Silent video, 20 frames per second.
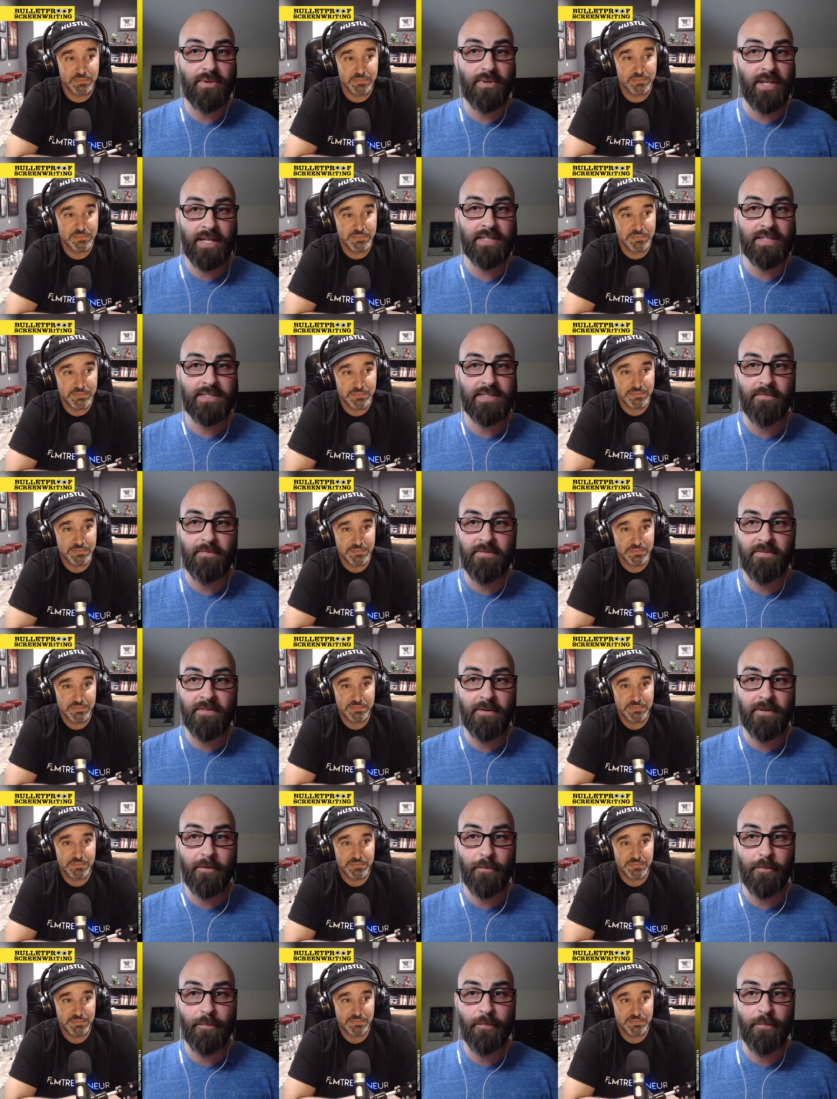Speaker 1: concept
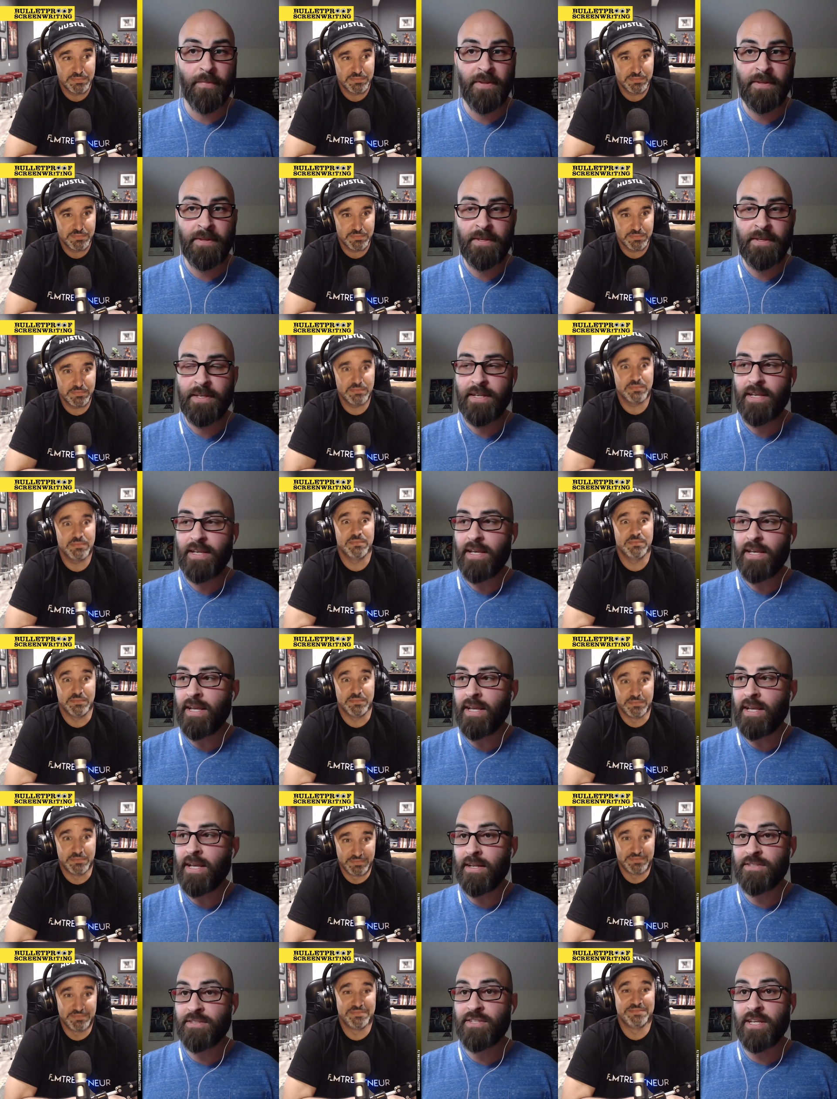film, and
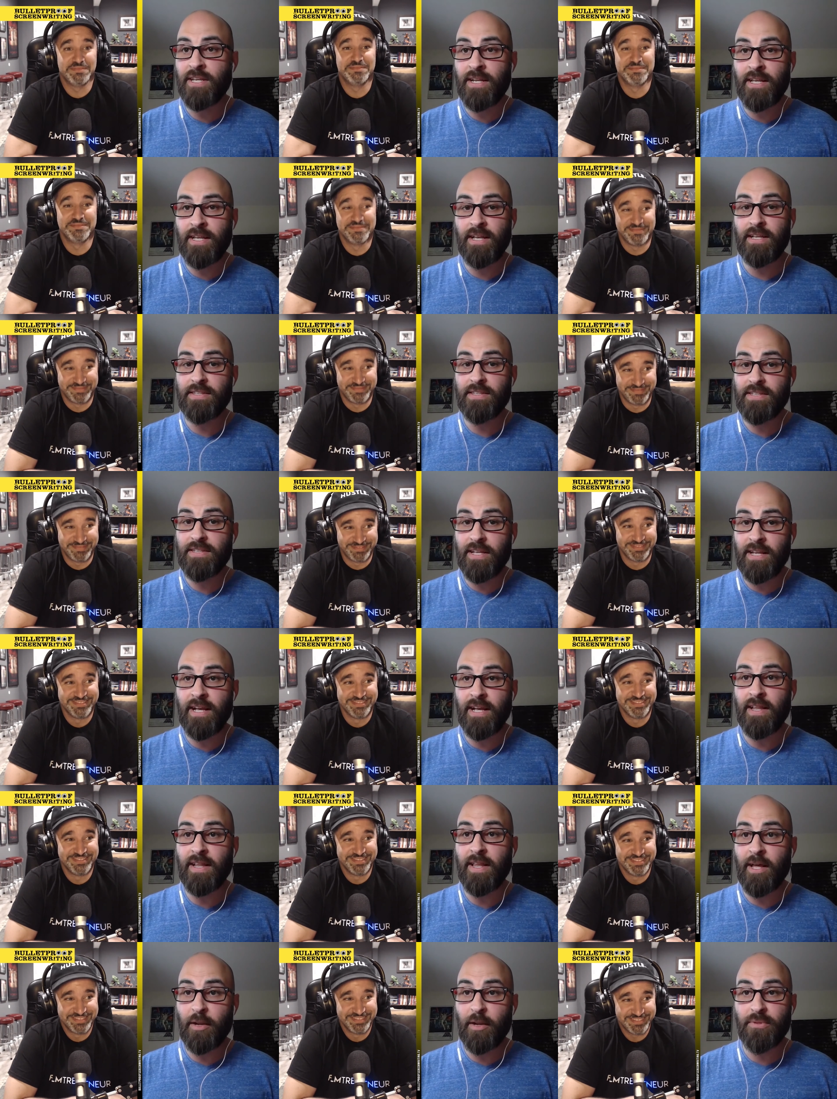it's getting a
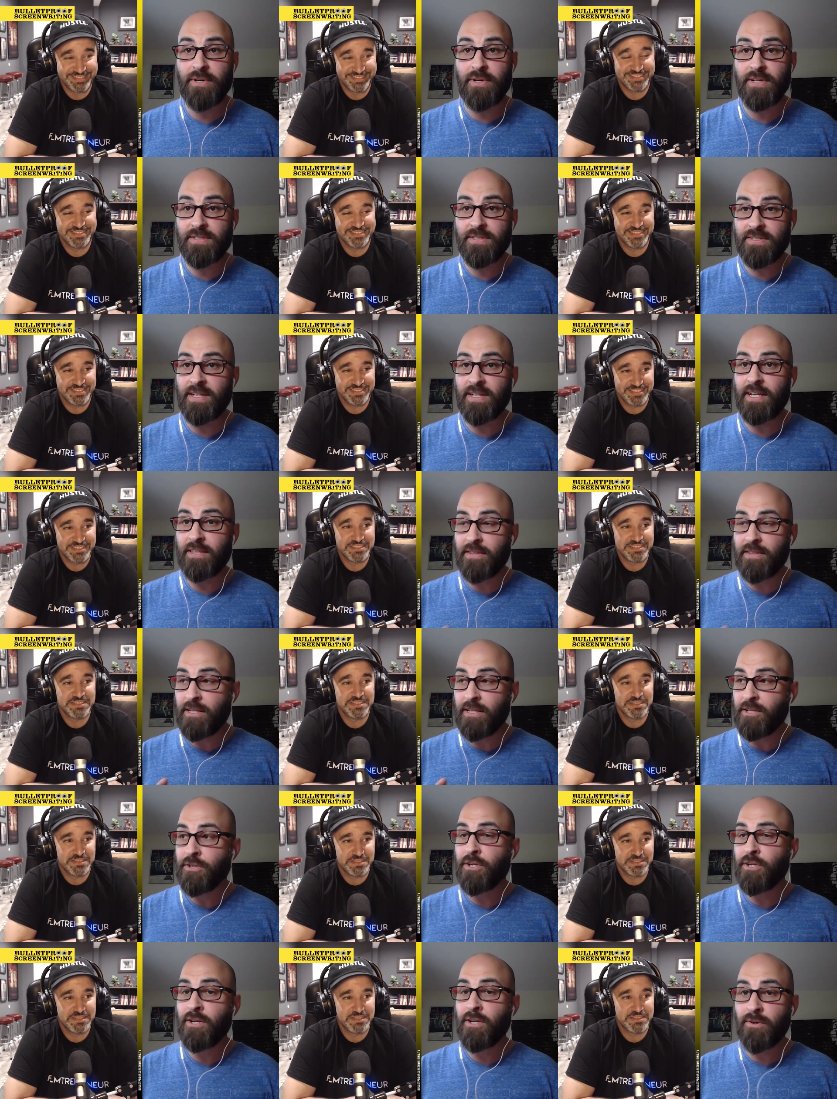lot of buzz. And I think you're
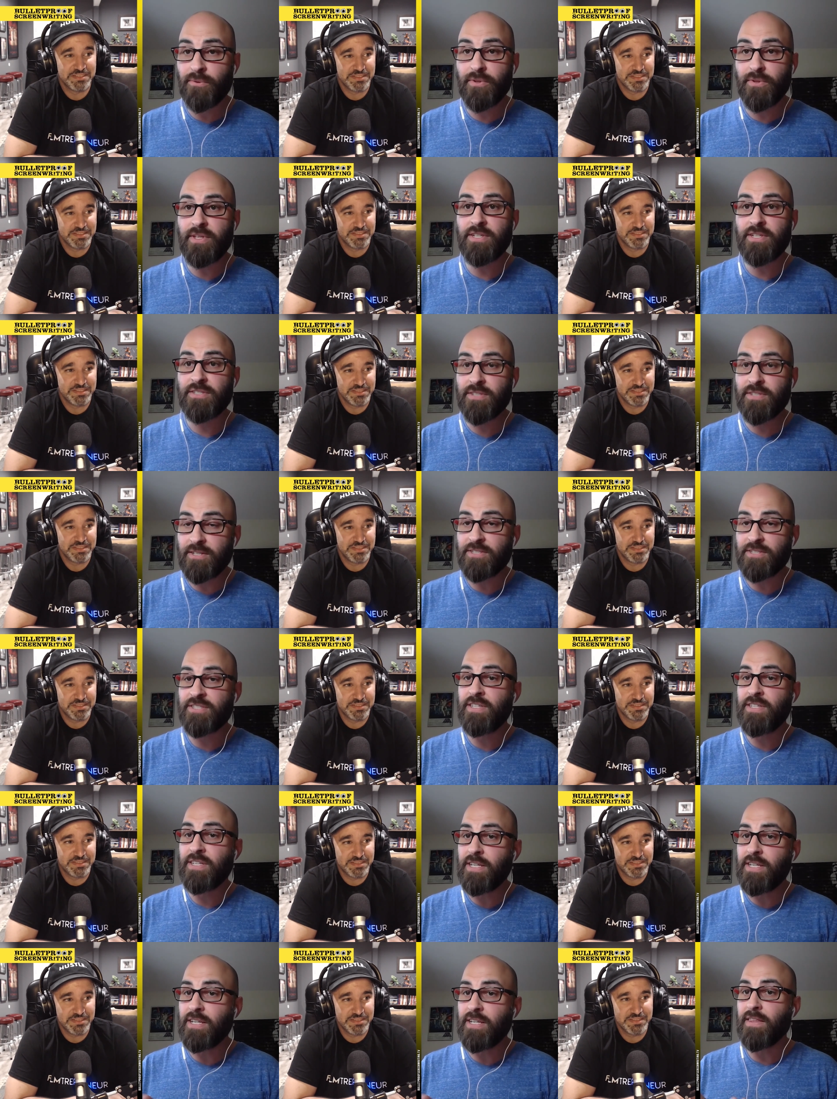going to really start
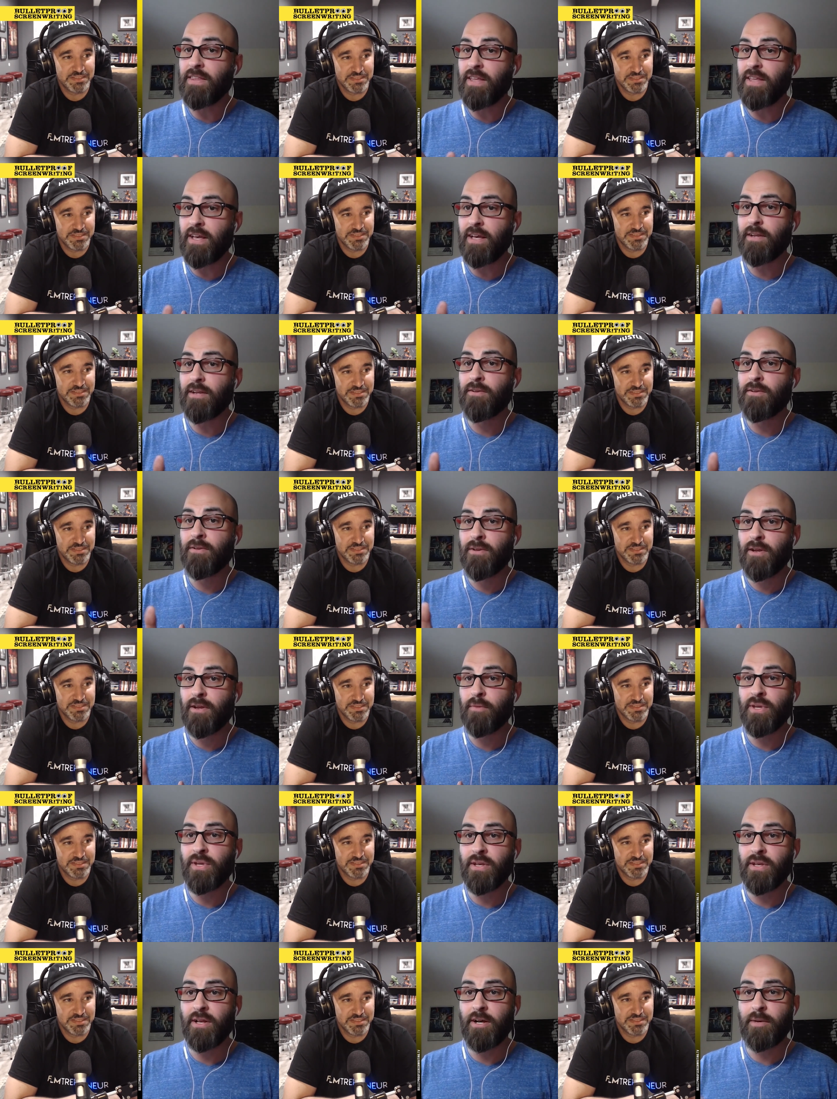seeing that a
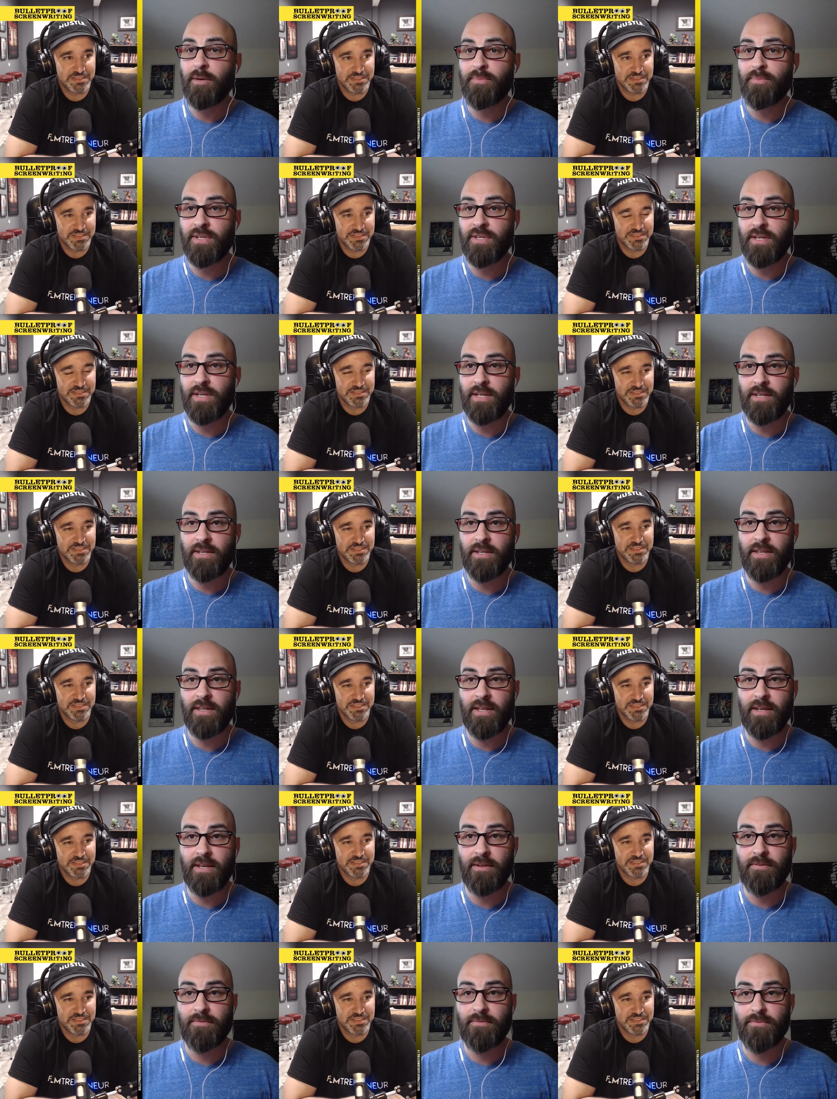big uptake in
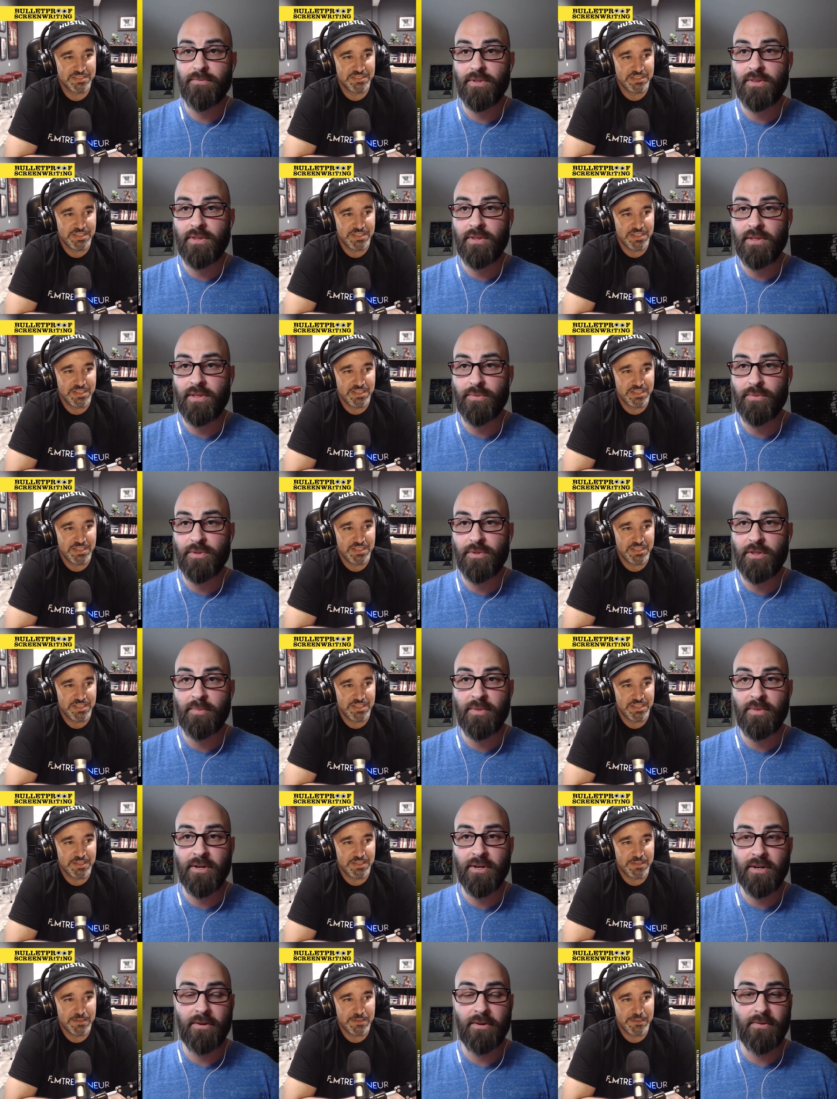that with the
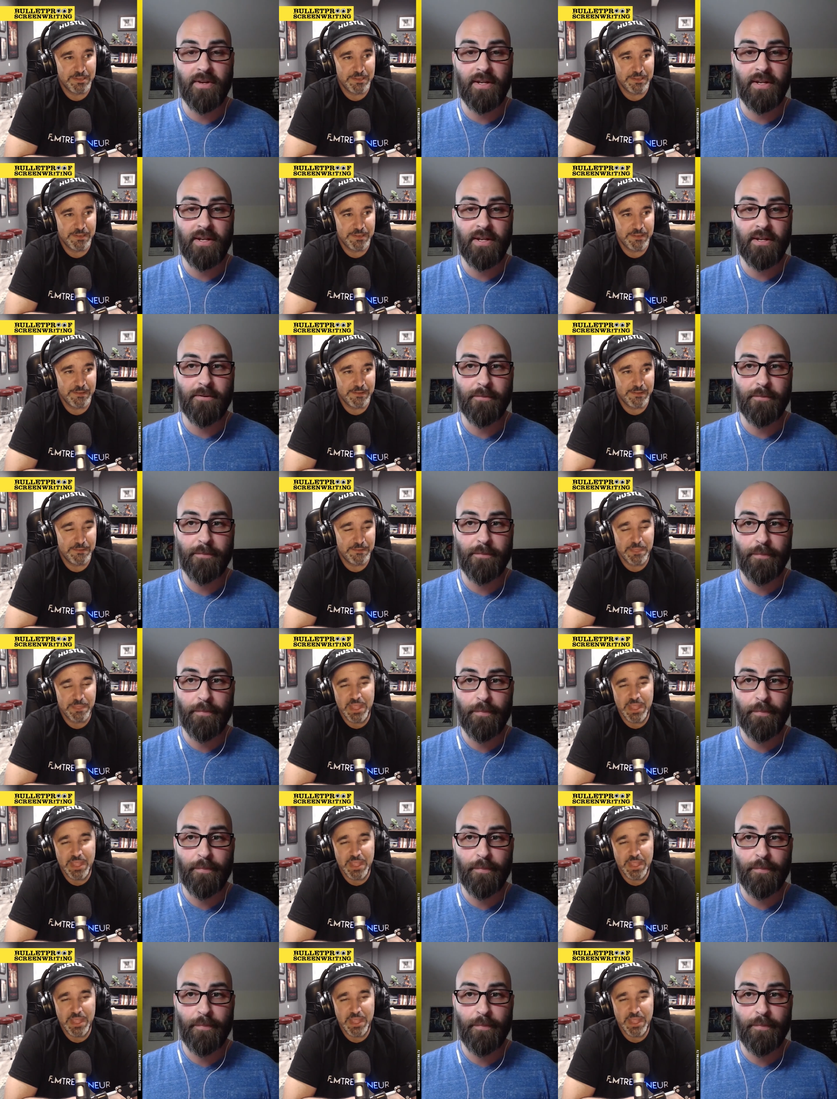market right now.